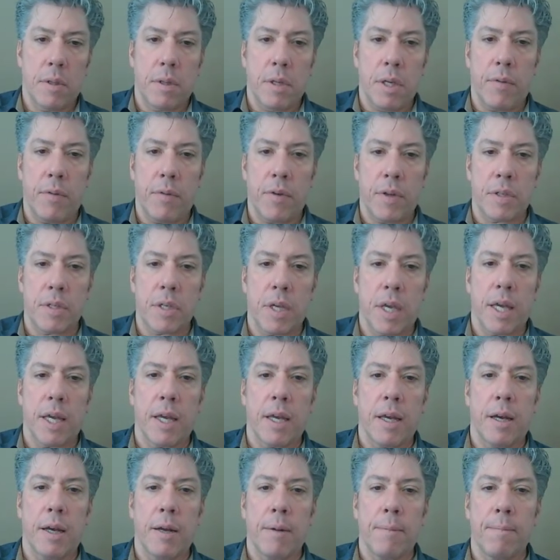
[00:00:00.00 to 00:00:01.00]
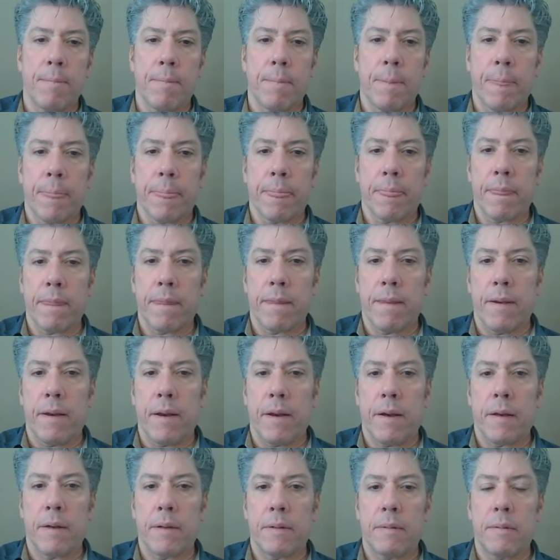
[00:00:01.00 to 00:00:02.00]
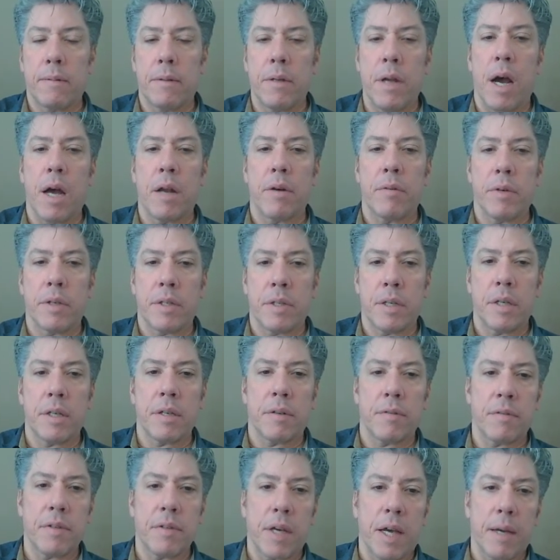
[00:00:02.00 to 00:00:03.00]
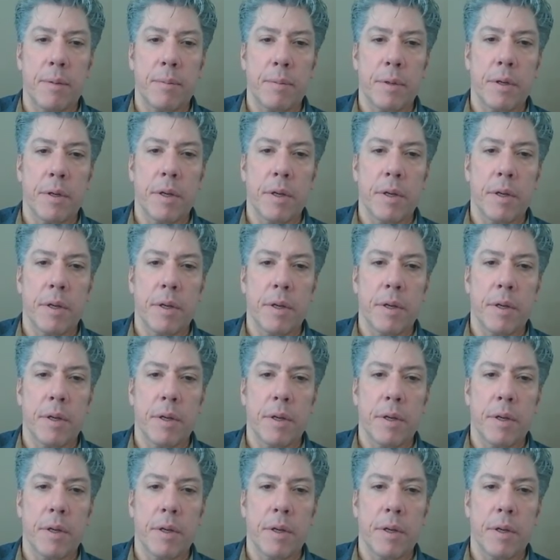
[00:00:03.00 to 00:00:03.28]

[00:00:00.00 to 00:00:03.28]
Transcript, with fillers: if it's a um, uh, non-retentive timer.